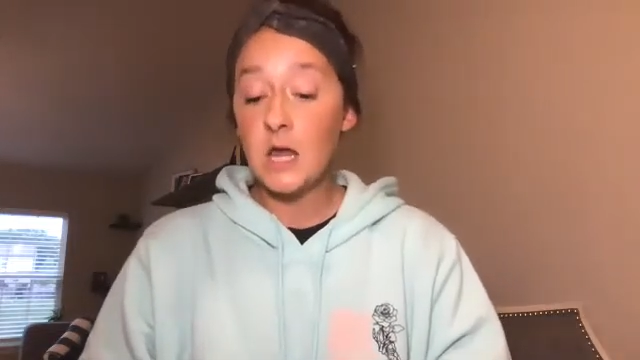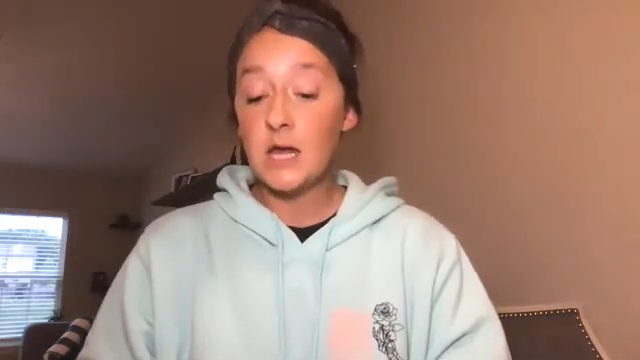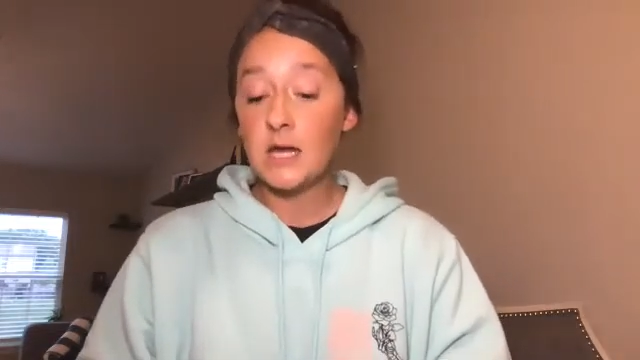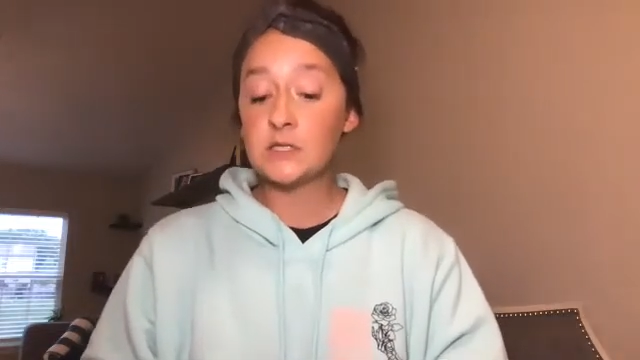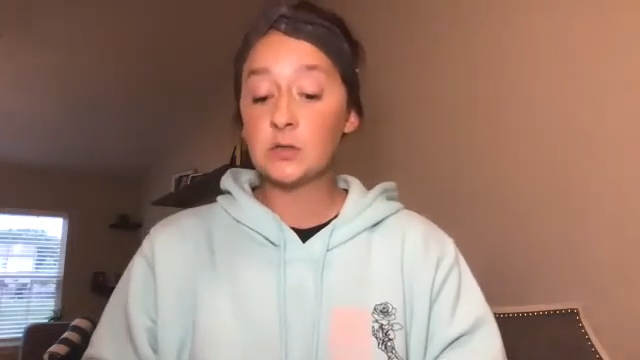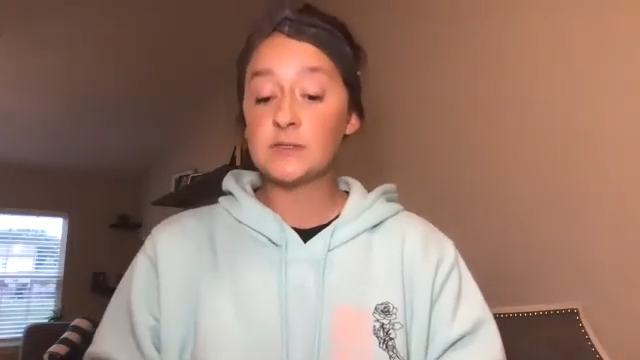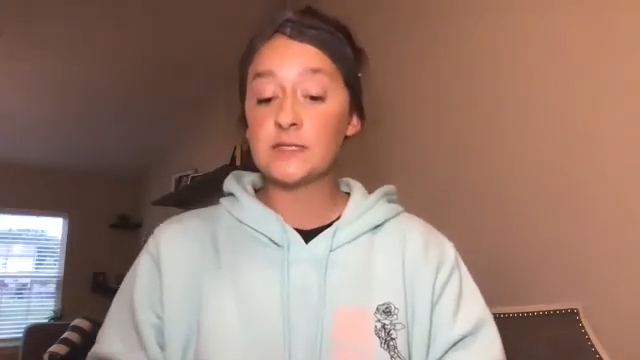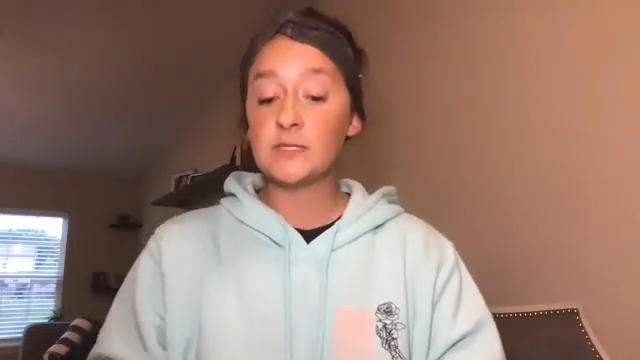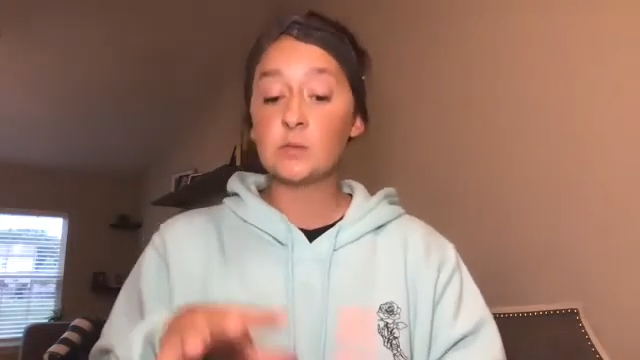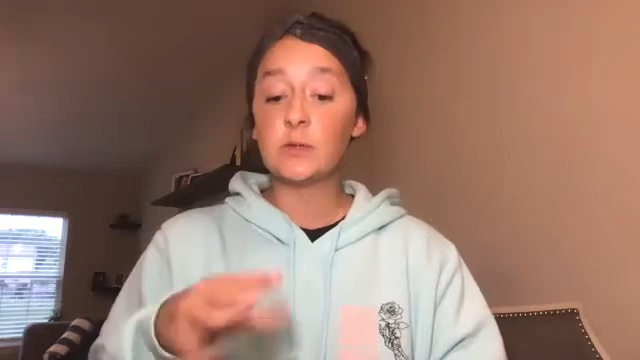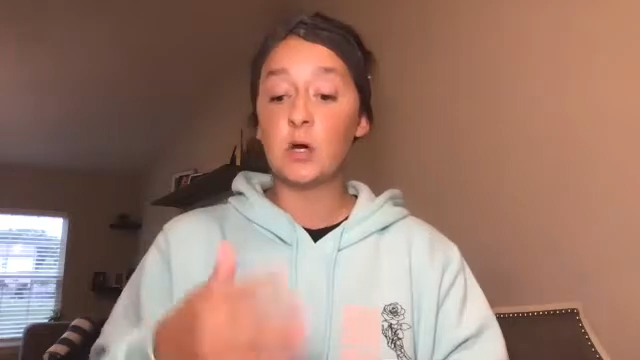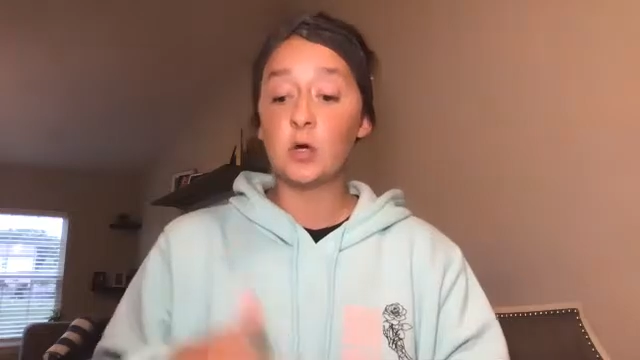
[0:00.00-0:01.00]
And so
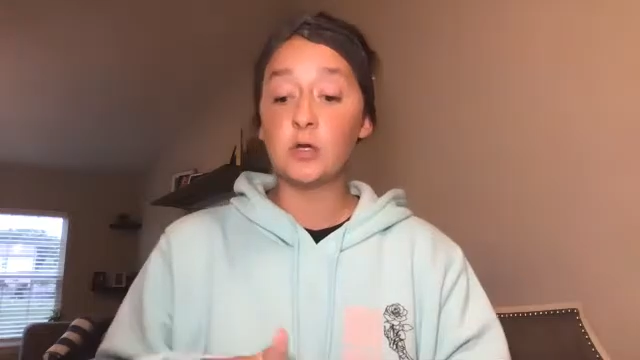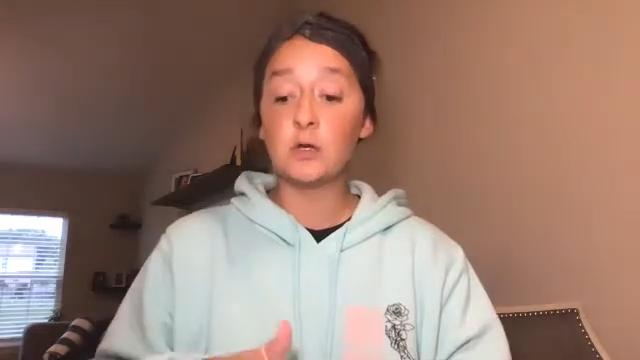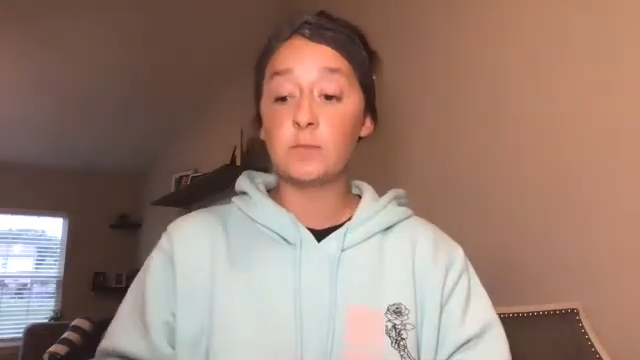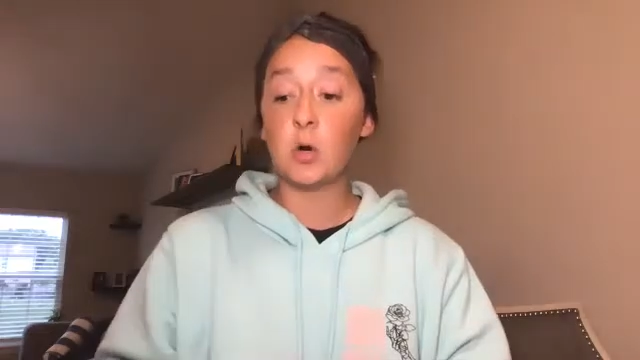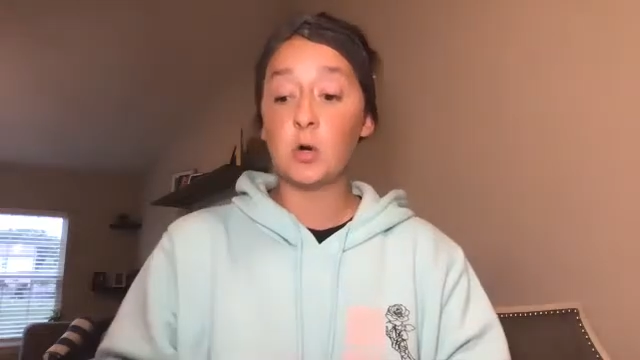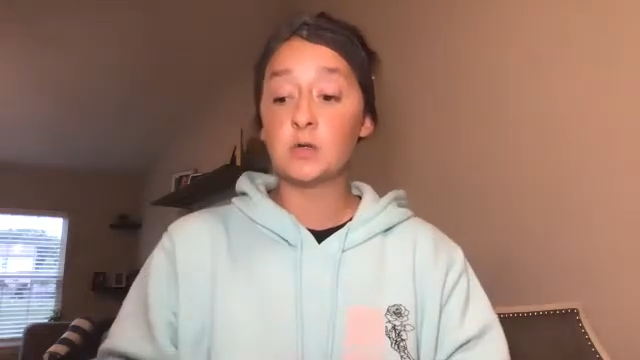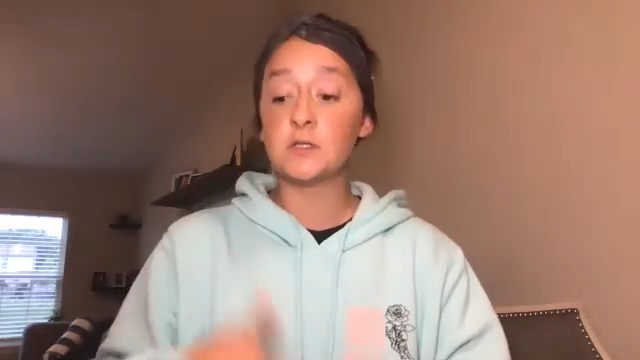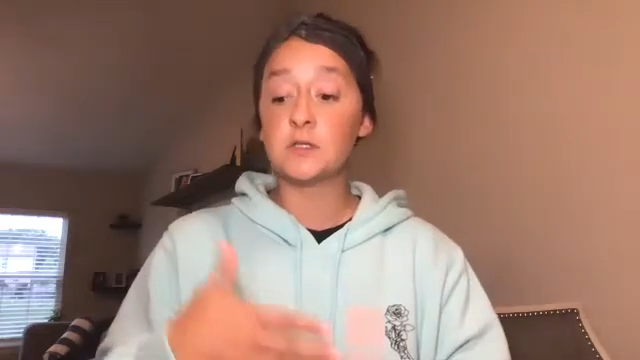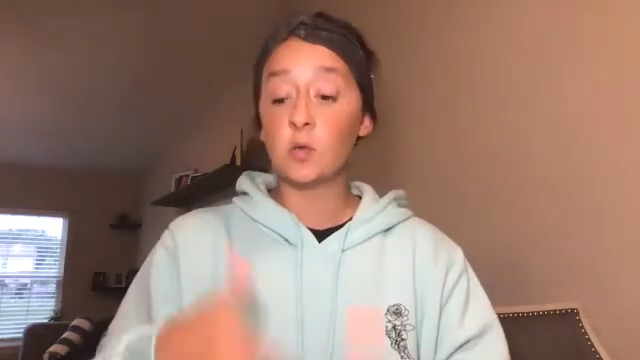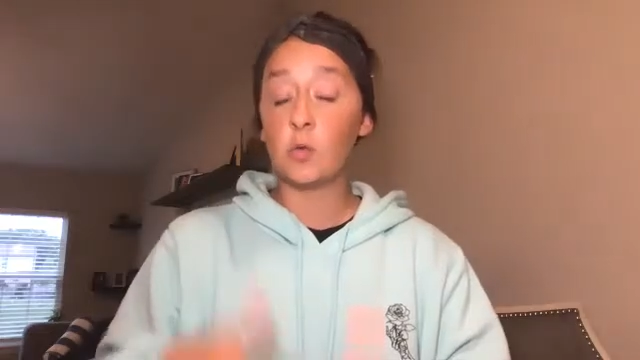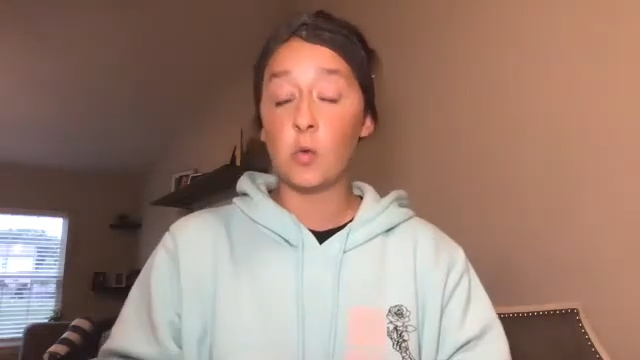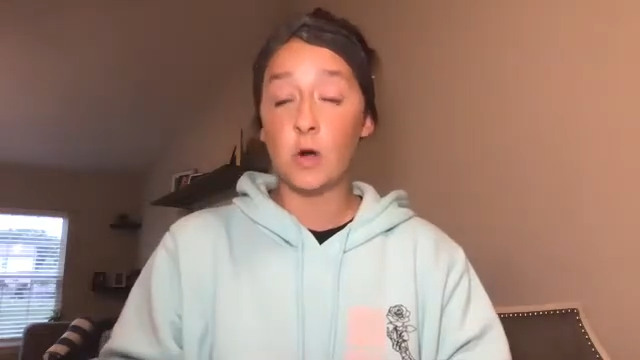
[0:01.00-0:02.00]
since we only post
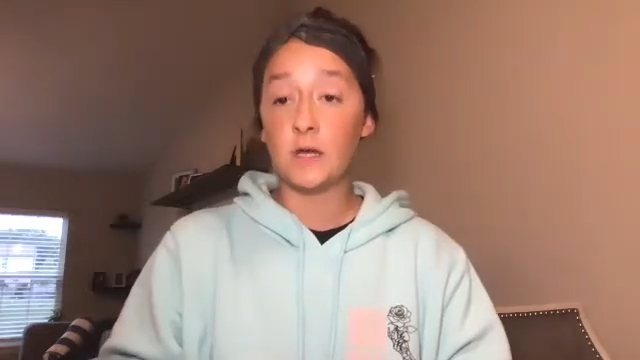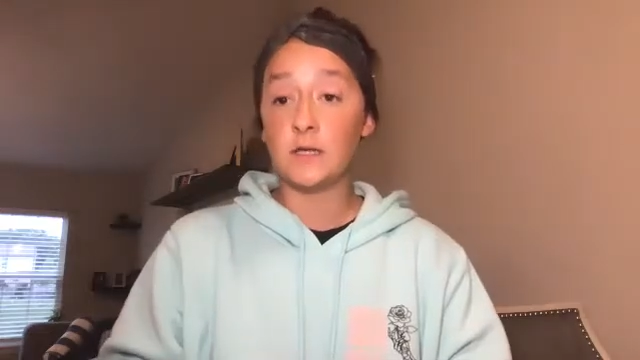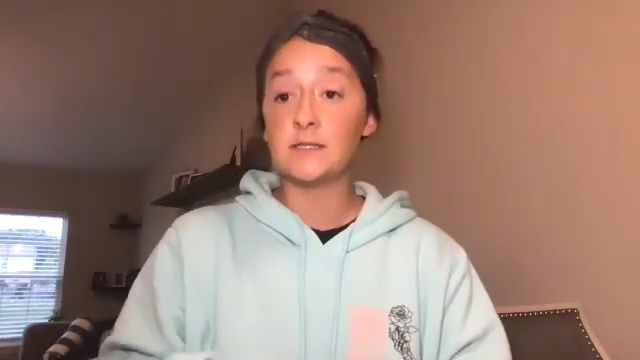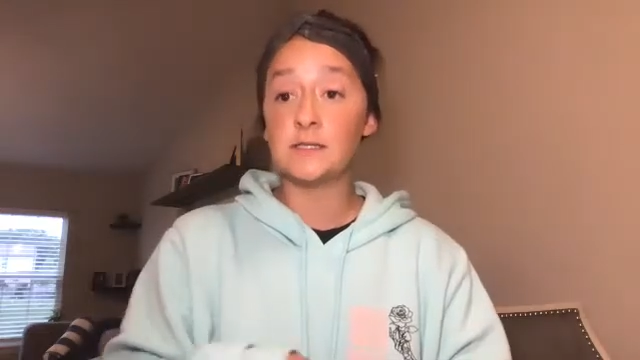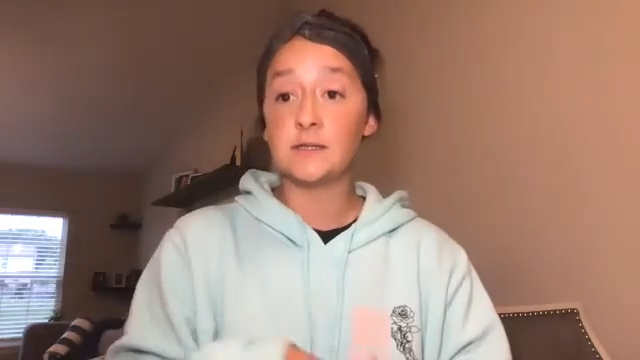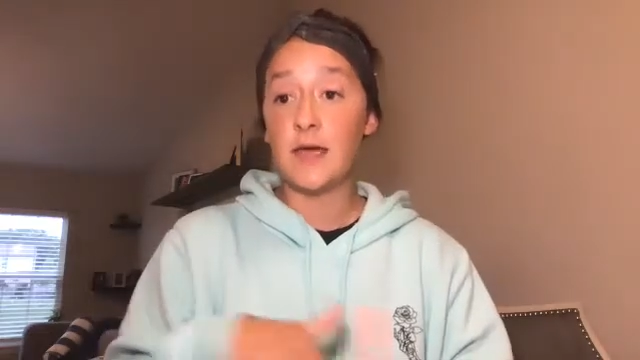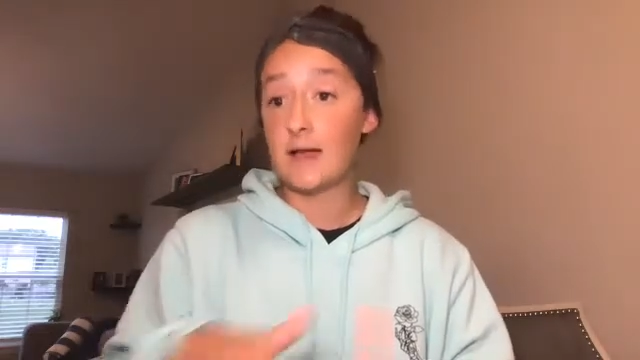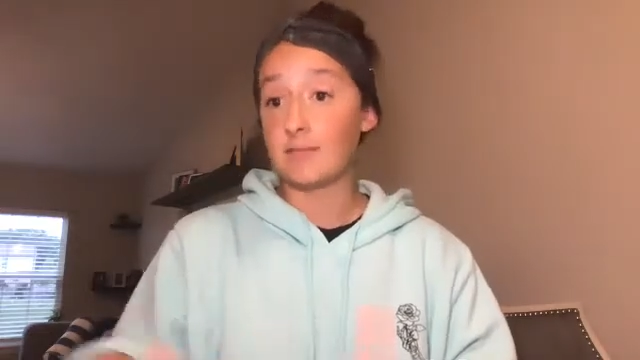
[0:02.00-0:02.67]
once